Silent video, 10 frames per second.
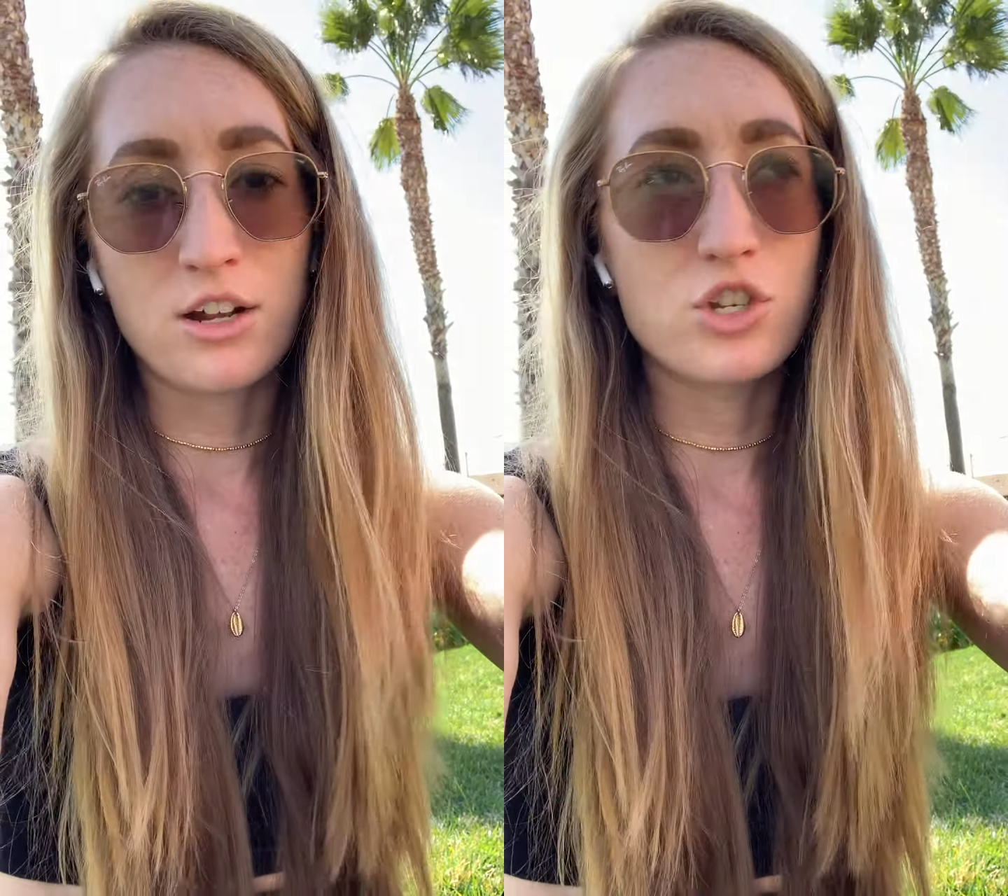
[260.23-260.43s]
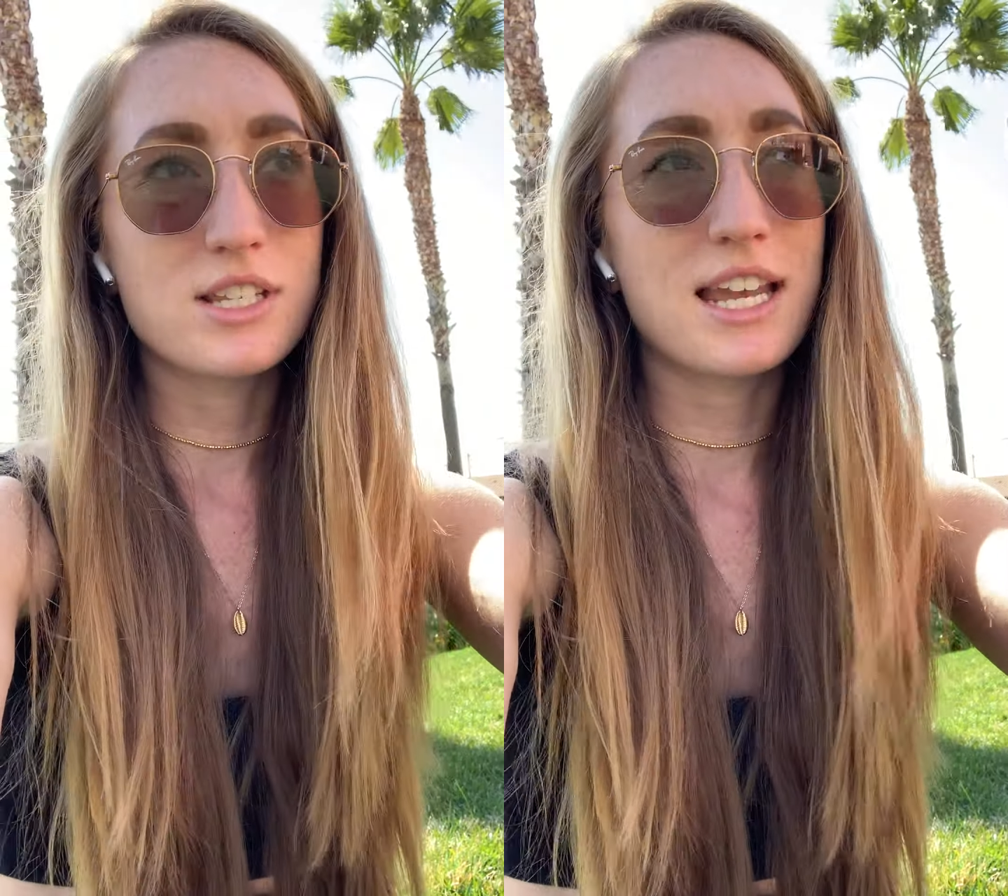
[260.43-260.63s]

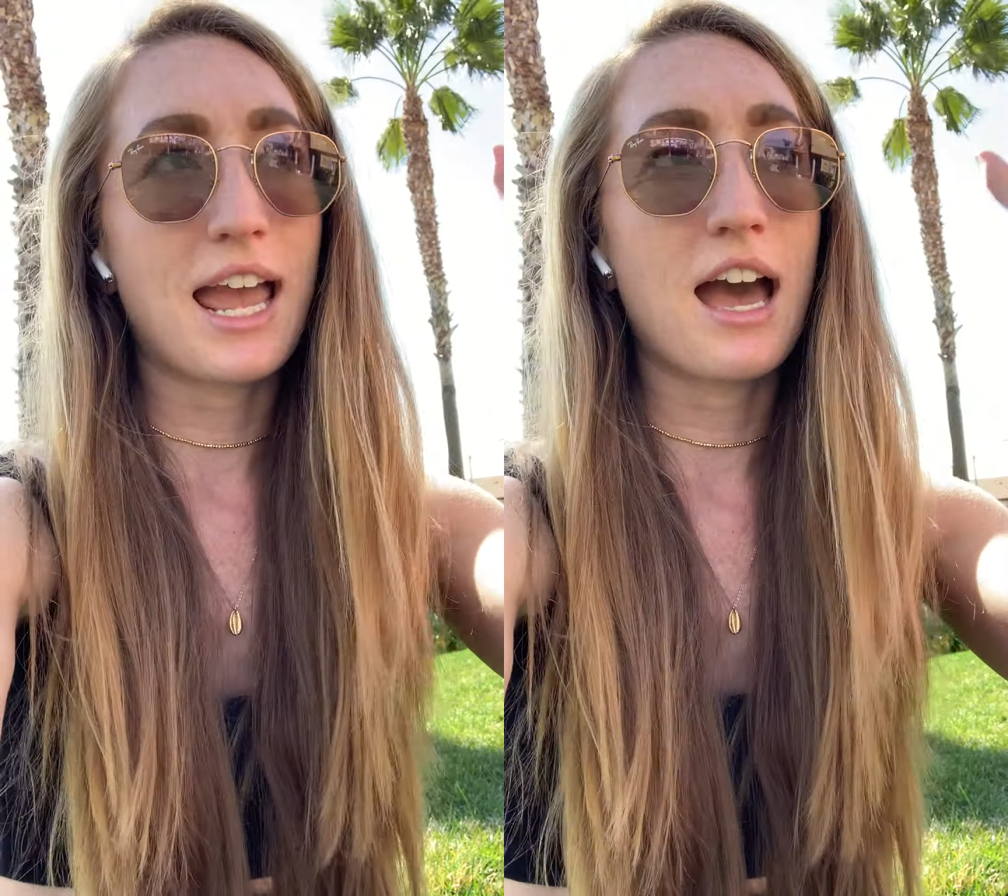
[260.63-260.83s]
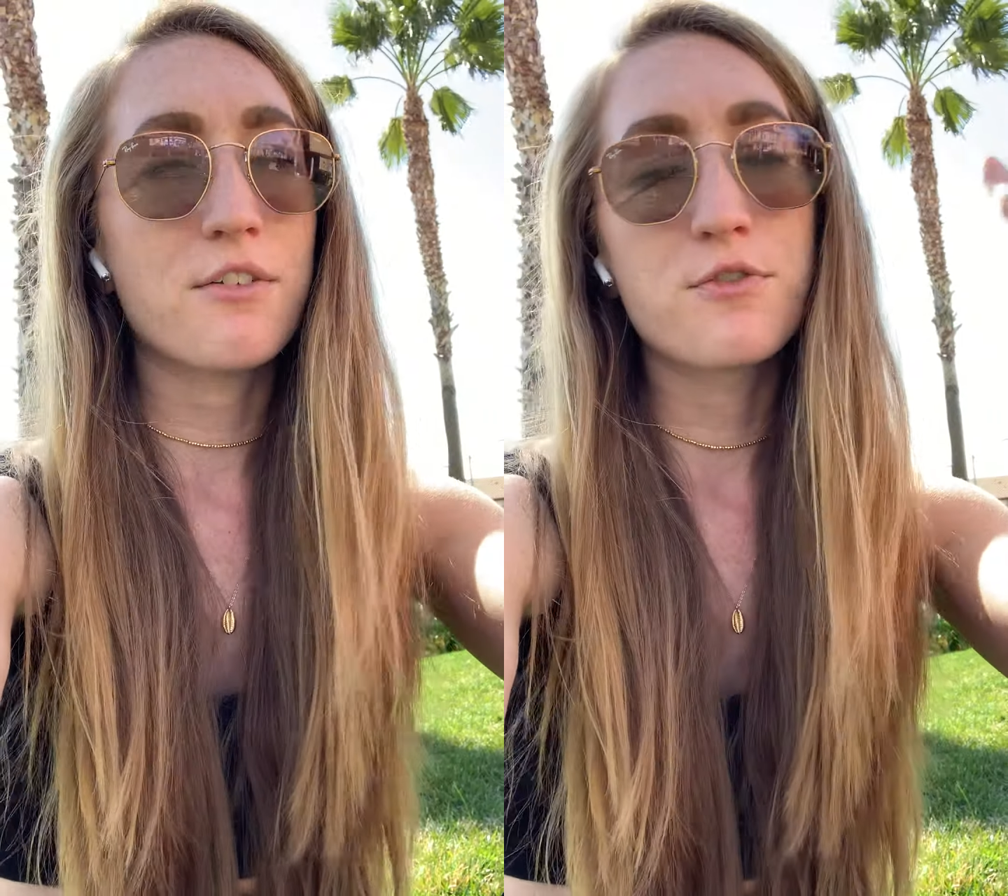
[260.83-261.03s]
Just like
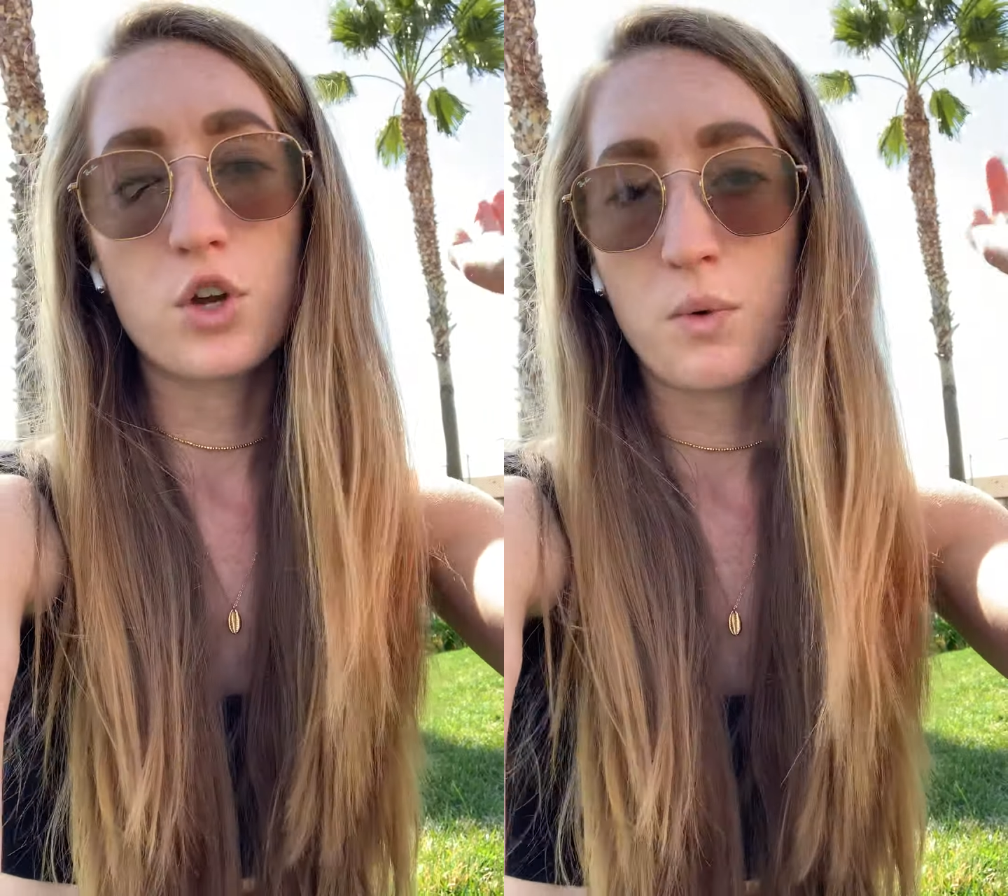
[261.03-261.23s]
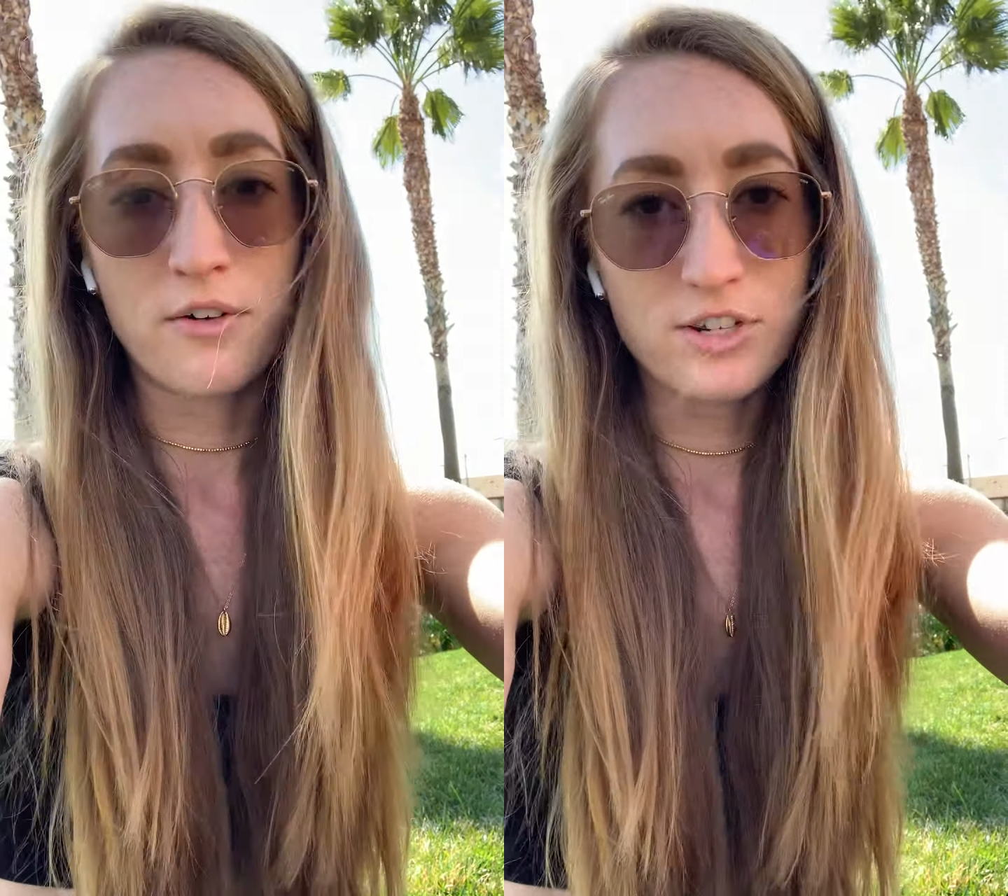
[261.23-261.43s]
have
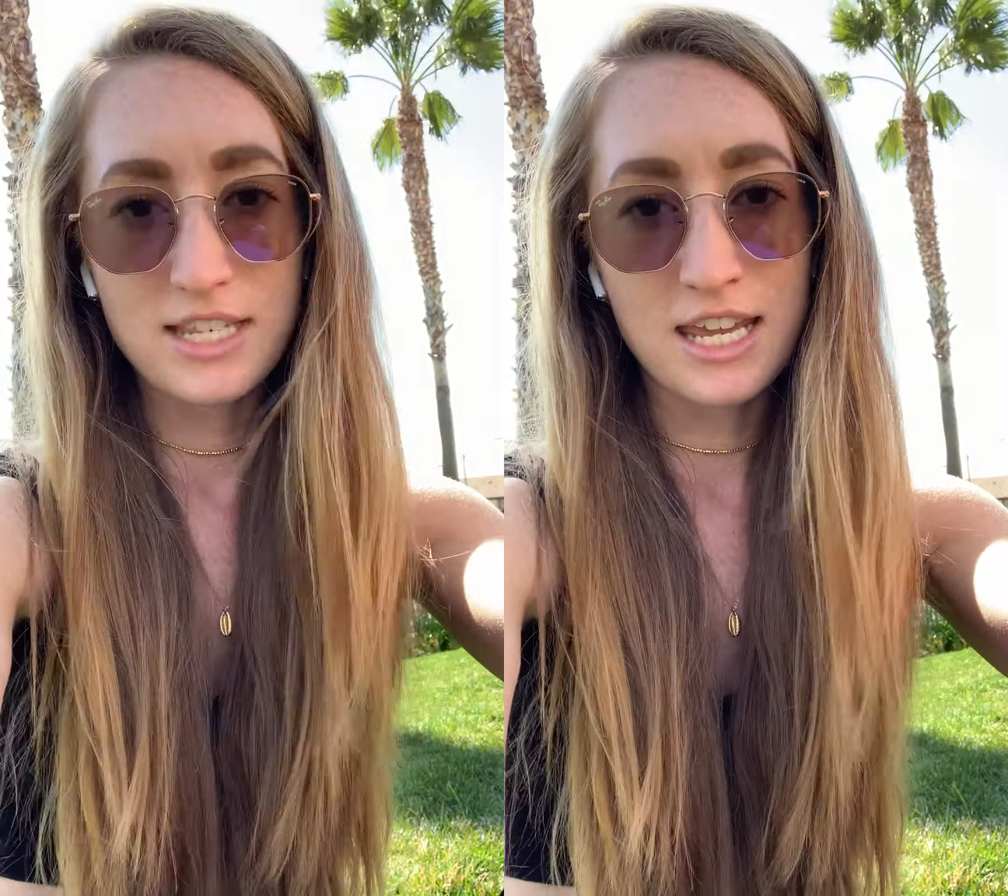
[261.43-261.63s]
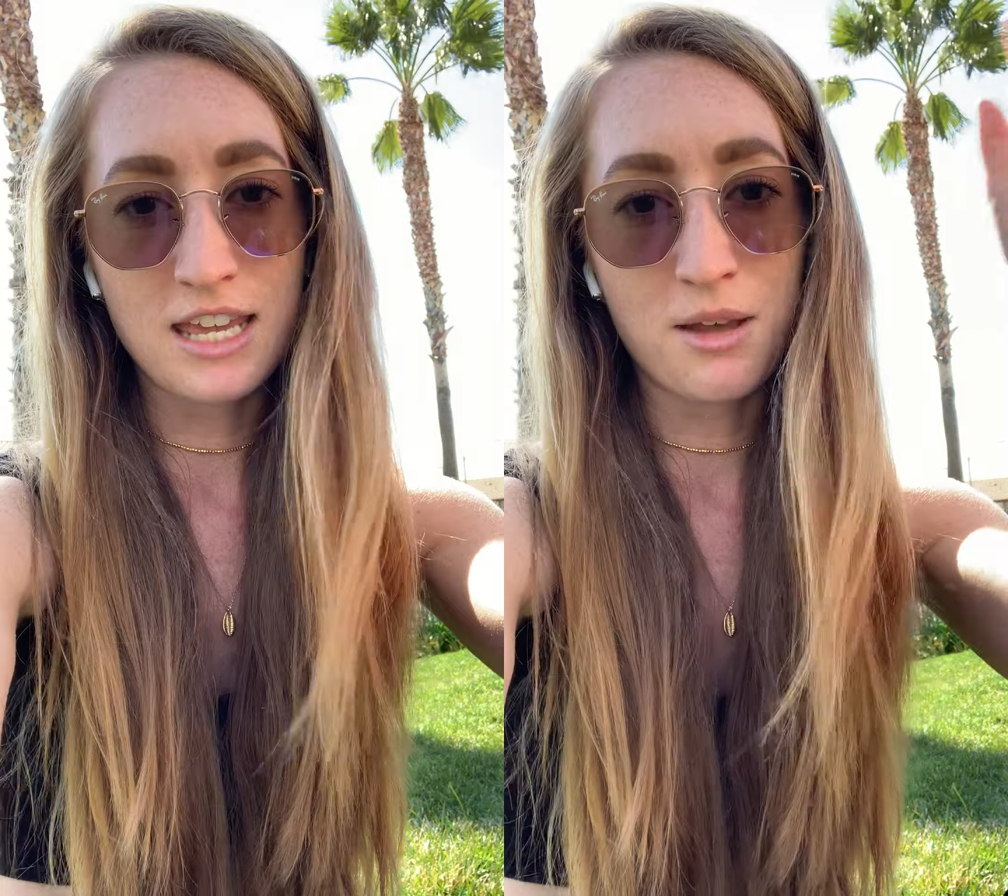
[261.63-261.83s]
whoever's
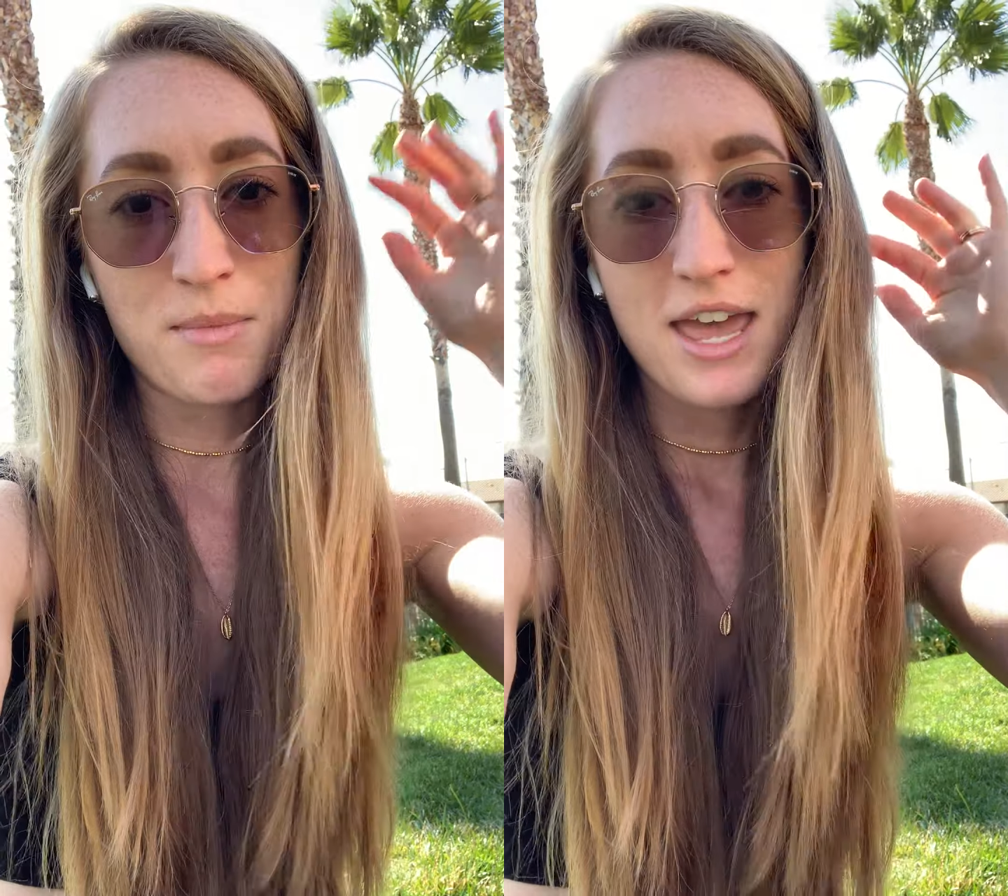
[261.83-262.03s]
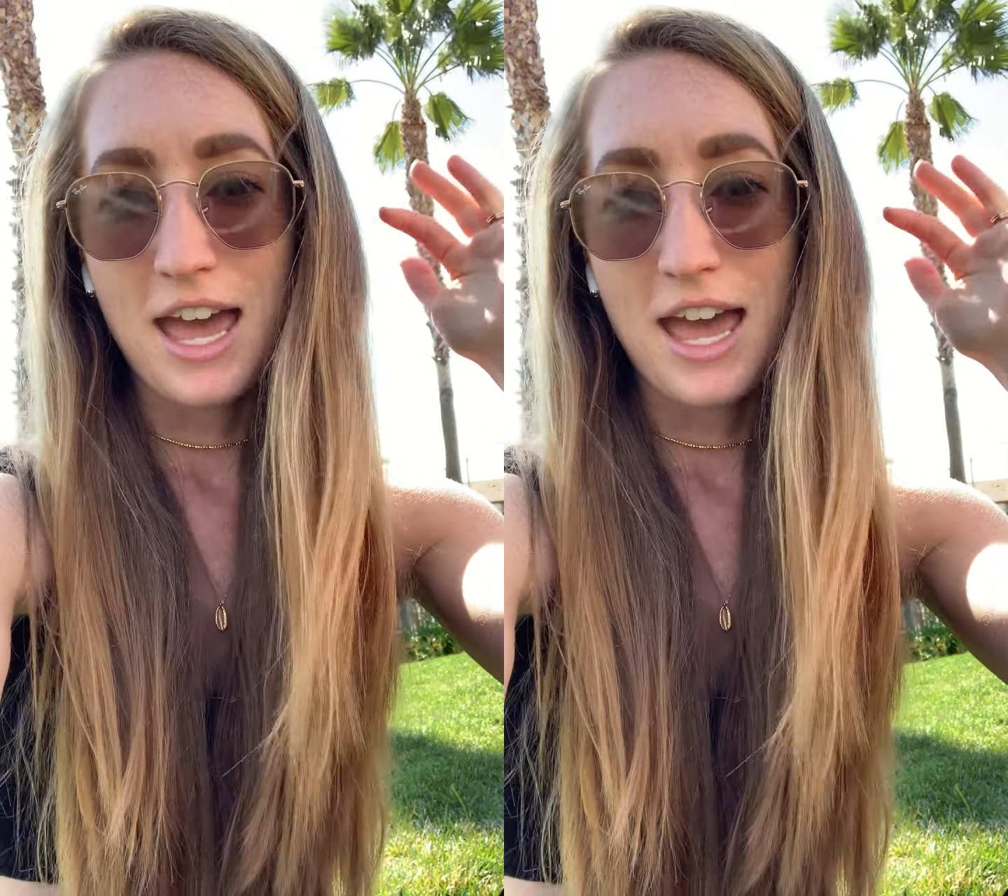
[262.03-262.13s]
taking them,